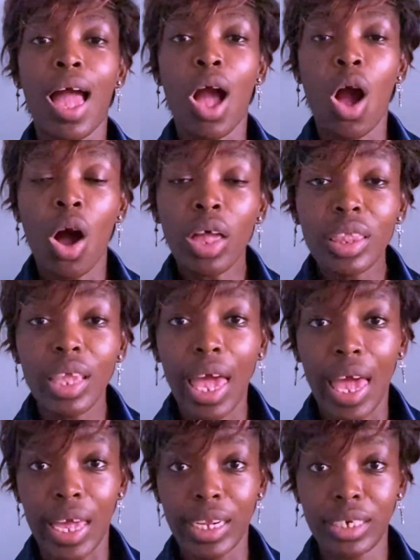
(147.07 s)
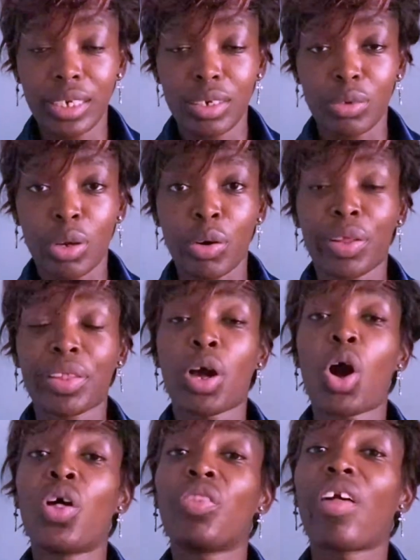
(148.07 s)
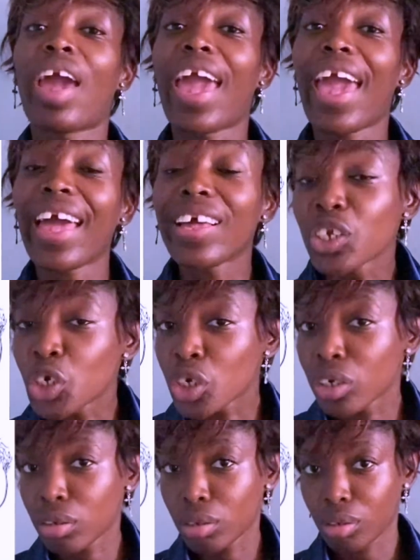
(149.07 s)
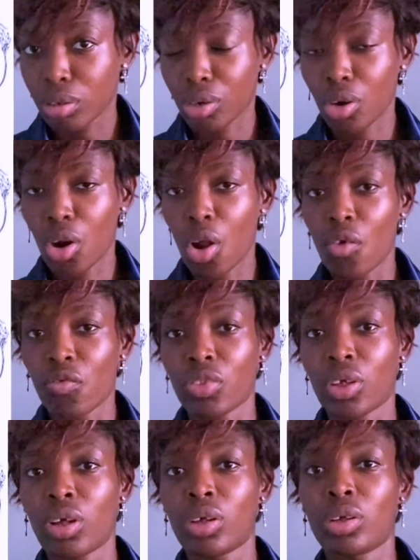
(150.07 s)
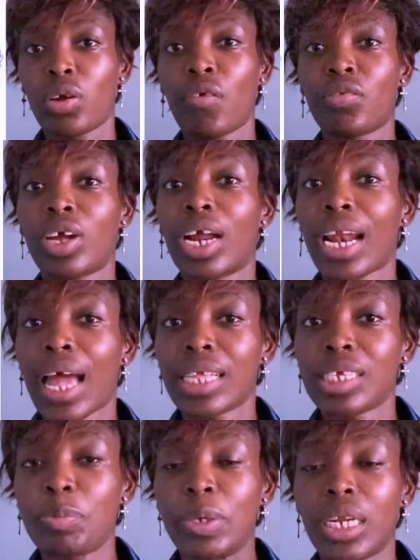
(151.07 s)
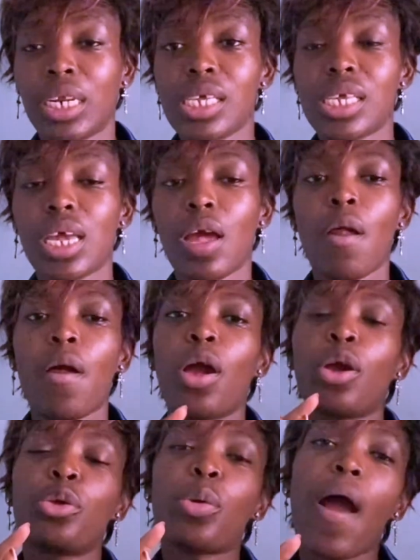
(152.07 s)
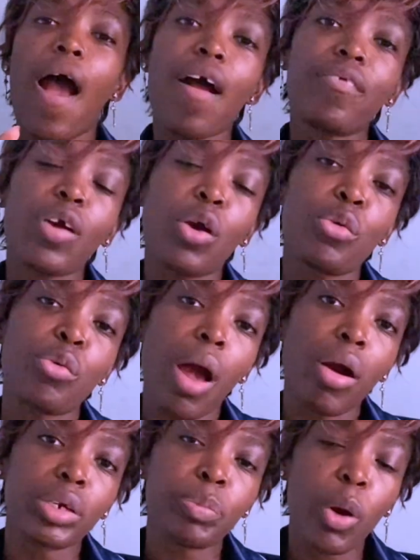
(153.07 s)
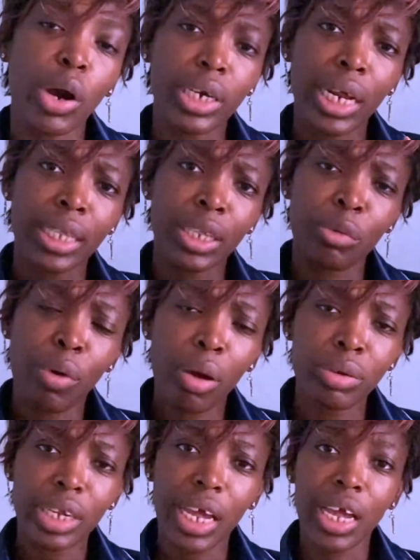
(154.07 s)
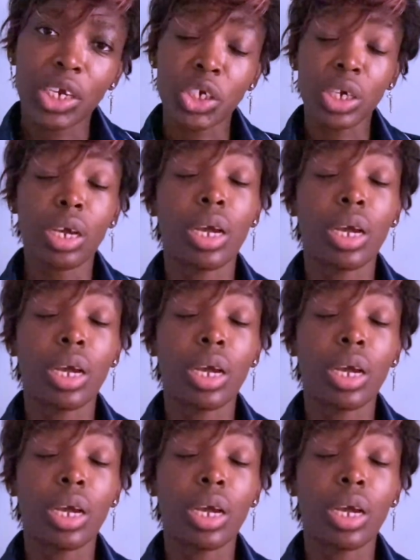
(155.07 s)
on the head, or rather on the edge of the glans, penis, you have a round part, like the round edge.